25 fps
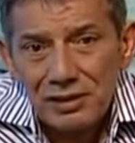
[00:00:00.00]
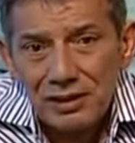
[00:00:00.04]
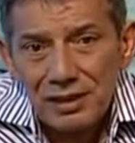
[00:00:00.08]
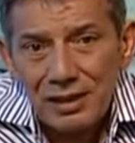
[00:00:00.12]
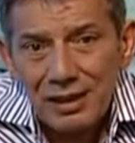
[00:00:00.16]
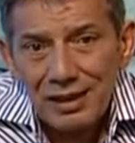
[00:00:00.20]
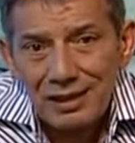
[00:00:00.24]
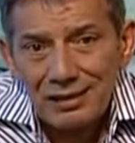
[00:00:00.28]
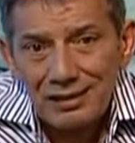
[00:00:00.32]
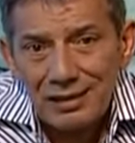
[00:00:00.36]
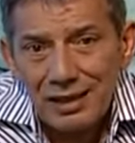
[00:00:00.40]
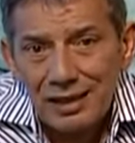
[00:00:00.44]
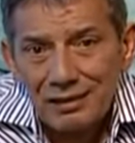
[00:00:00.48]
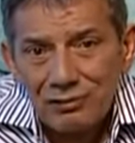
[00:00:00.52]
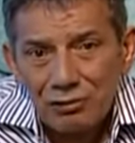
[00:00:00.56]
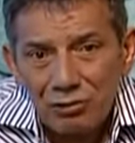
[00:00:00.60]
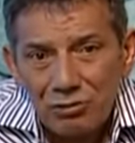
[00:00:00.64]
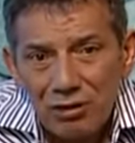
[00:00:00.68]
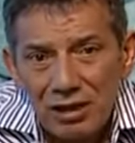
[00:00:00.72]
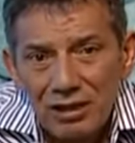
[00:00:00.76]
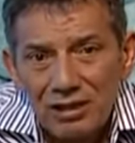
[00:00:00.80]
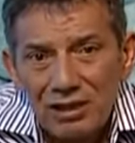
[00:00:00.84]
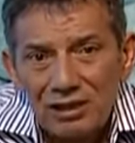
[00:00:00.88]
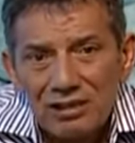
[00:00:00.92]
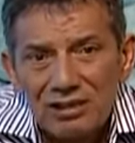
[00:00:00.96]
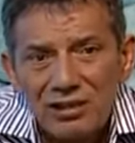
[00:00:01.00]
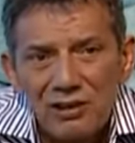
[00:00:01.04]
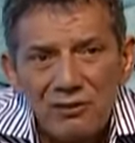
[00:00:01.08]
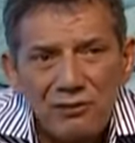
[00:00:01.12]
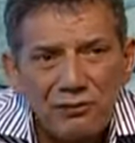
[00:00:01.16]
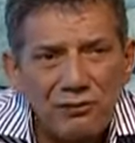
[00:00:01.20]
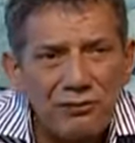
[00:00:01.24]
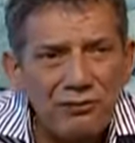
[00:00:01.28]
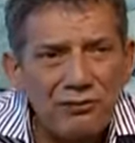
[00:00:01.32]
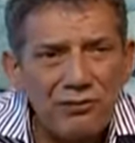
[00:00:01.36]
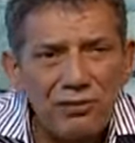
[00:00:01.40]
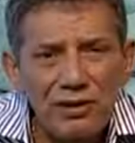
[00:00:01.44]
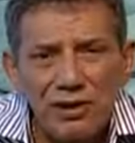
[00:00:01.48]
And that's why there's a
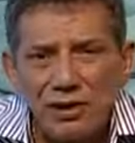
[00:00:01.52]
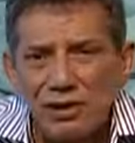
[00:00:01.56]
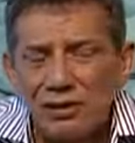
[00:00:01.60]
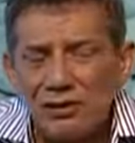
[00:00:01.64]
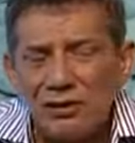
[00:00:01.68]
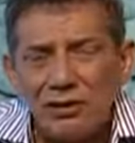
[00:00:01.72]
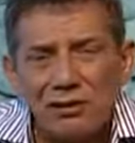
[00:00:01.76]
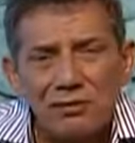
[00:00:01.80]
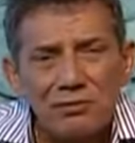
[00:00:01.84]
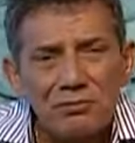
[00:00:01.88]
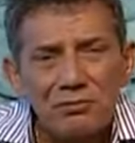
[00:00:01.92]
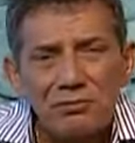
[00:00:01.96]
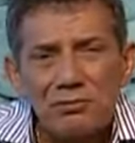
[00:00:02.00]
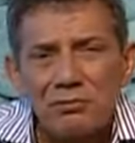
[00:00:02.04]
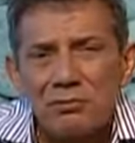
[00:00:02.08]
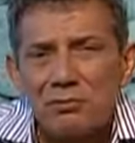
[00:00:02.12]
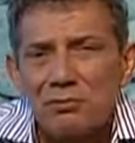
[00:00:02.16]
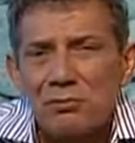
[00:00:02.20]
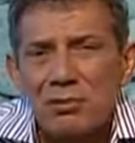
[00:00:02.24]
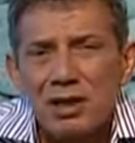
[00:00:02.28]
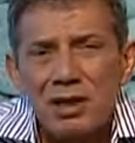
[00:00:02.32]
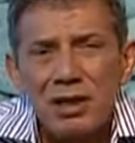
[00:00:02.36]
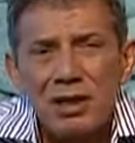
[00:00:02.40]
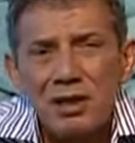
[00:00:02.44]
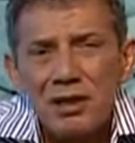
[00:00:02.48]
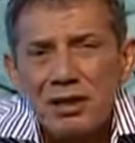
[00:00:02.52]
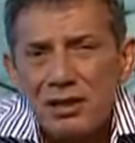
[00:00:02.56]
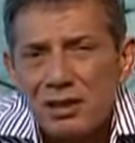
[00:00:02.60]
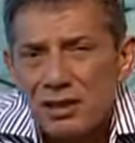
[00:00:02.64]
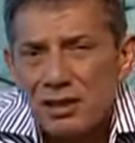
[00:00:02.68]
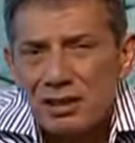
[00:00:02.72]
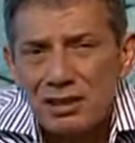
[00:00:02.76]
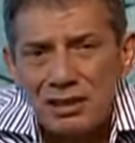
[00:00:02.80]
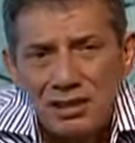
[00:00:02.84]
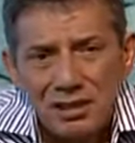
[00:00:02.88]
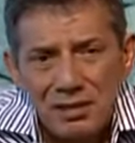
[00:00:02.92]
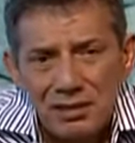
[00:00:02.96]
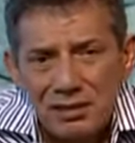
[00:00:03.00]
field of
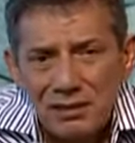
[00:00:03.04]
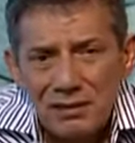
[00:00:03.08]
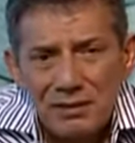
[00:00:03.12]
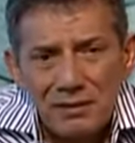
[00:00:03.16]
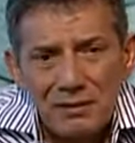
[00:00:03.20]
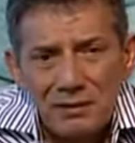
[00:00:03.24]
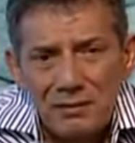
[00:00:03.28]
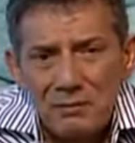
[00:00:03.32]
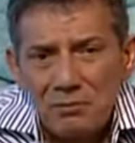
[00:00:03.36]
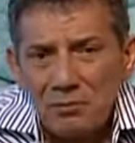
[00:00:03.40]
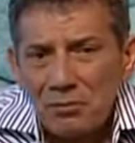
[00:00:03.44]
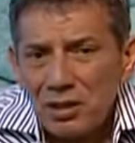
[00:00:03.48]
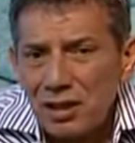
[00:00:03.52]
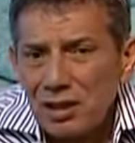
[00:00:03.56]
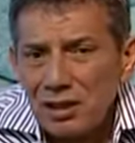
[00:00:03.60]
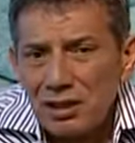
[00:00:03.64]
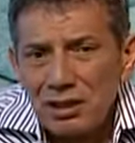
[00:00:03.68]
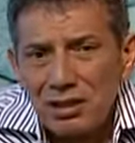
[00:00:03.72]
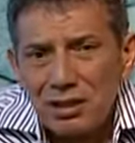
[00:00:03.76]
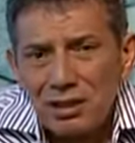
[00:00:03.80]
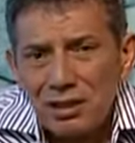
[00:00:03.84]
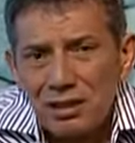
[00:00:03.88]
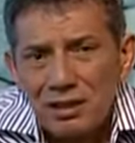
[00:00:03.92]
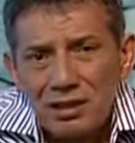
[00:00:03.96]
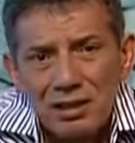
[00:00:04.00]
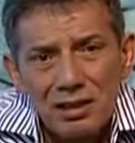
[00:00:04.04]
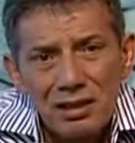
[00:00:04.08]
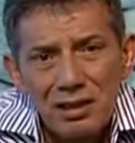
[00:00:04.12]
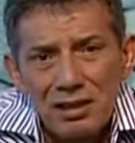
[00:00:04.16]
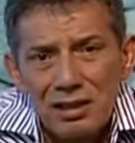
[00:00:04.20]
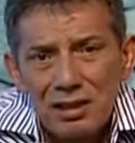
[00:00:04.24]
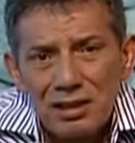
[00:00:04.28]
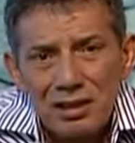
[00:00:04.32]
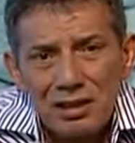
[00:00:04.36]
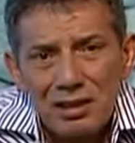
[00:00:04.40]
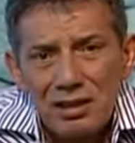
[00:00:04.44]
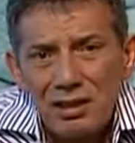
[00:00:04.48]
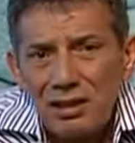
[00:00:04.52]
many, many
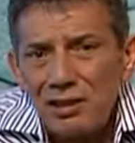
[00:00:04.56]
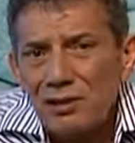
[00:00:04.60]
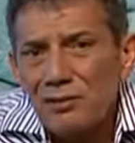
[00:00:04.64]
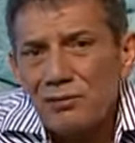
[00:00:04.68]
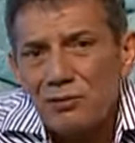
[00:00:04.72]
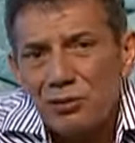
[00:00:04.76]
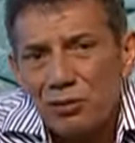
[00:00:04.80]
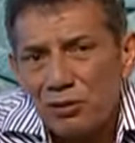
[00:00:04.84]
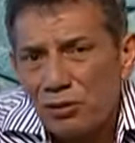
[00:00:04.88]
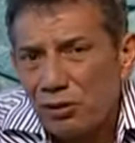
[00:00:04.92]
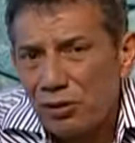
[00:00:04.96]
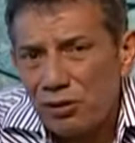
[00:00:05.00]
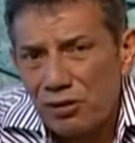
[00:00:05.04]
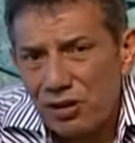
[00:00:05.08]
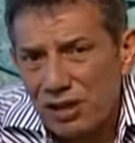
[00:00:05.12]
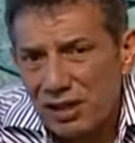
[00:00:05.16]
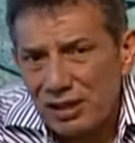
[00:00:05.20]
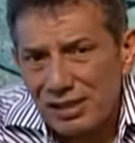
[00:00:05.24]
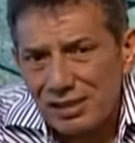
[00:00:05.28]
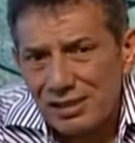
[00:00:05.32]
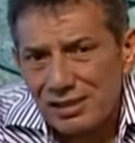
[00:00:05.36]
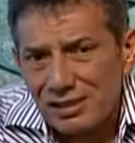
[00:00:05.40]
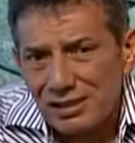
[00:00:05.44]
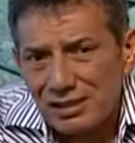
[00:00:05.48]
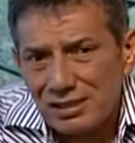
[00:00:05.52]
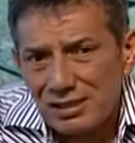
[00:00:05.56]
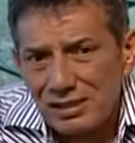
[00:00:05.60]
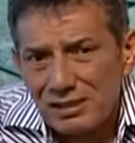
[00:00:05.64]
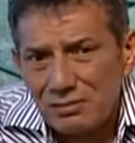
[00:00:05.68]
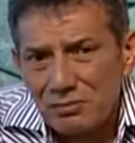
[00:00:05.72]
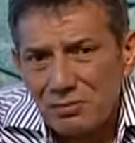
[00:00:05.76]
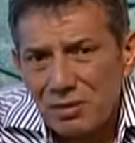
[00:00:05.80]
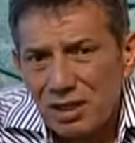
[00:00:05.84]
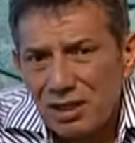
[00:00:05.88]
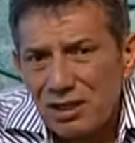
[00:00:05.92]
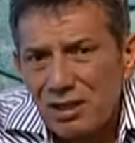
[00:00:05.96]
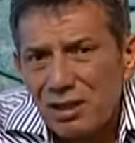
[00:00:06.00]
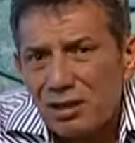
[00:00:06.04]
evil things,
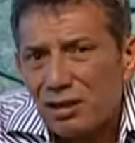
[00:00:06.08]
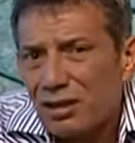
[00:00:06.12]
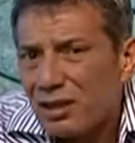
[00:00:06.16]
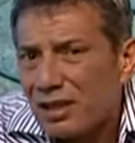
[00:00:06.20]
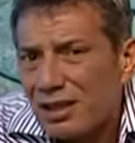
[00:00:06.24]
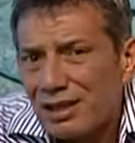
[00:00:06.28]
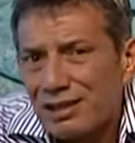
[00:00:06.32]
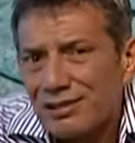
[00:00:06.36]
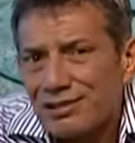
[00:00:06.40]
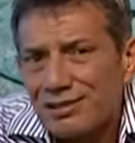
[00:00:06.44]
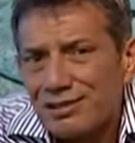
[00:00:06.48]
many things